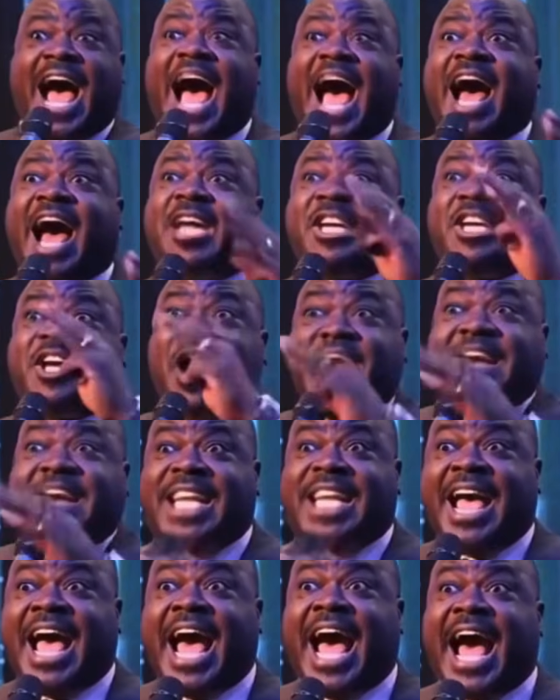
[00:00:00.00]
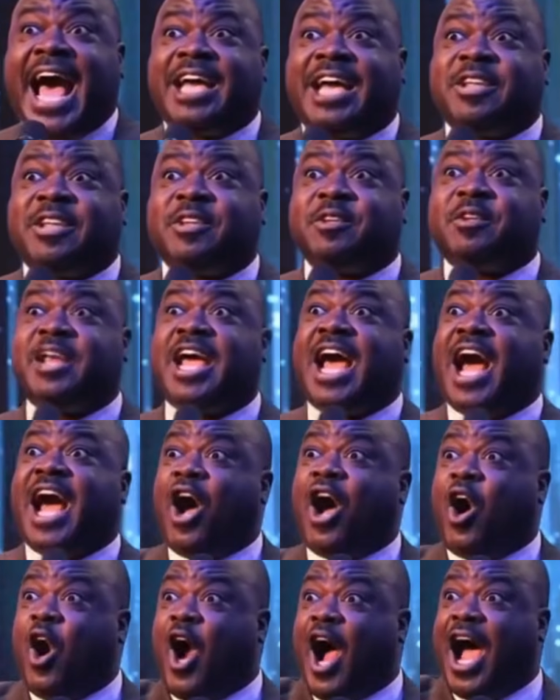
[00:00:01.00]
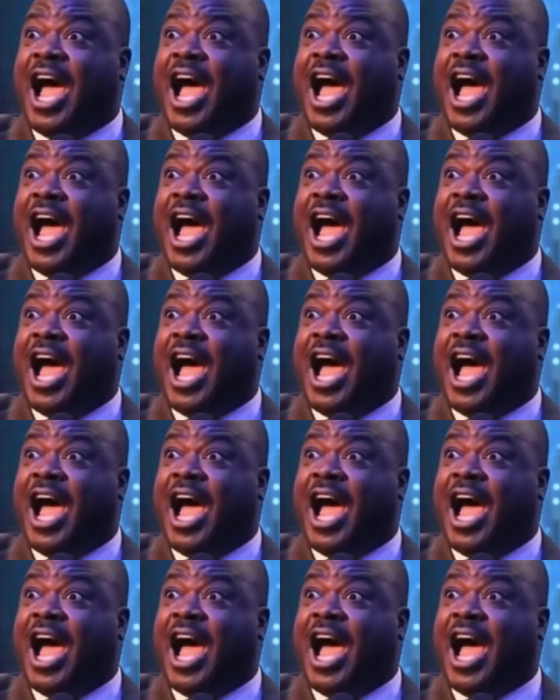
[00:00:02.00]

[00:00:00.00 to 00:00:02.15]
the hospital here. Nobody came to pay.